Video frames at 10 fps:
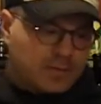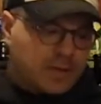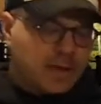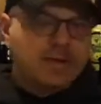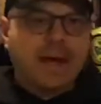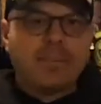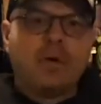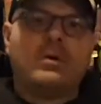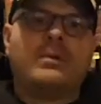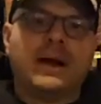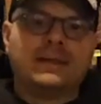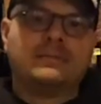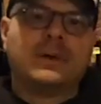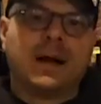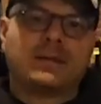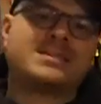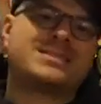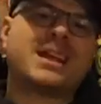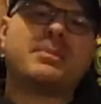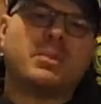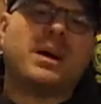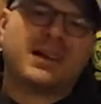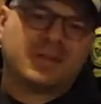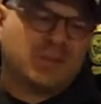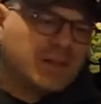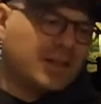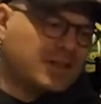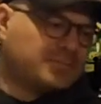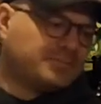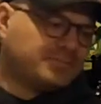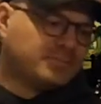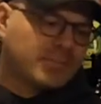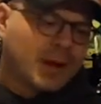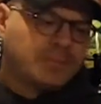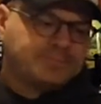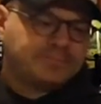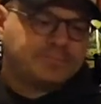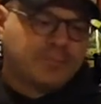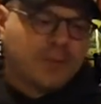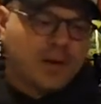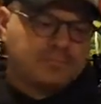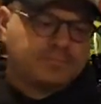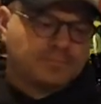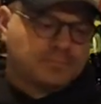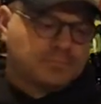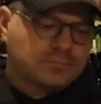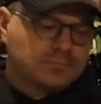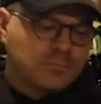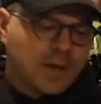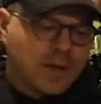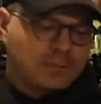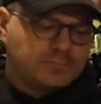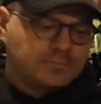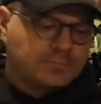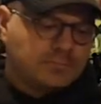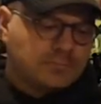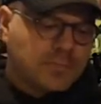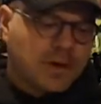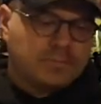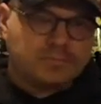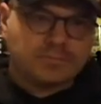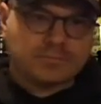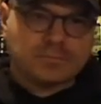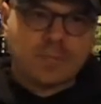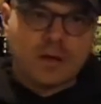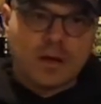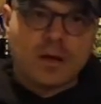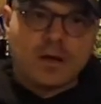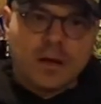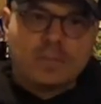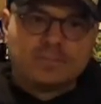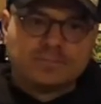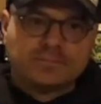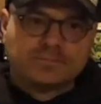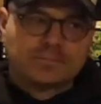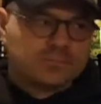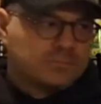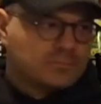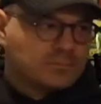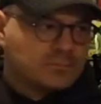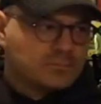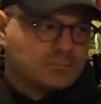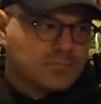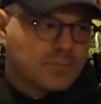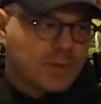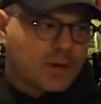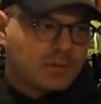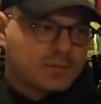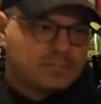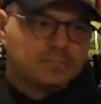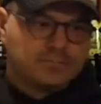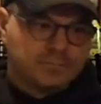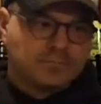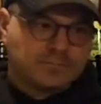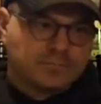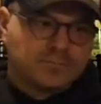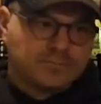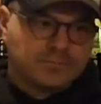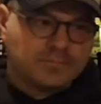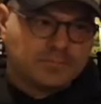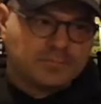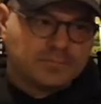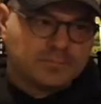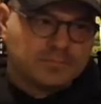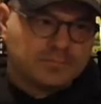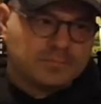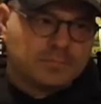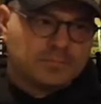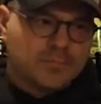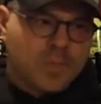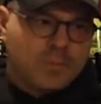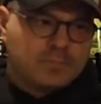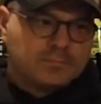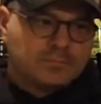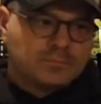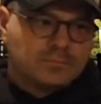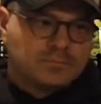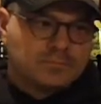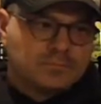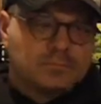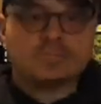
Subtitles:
Doppelbock. It says Doppelbock is what it is. Okay, great, because that's what I enjoy. Mm-hmm. Like the Troganator. You know what? I would give this pretty close to the Troganator. Mm-hmm. It's that kind of... I'm going to give it a 95.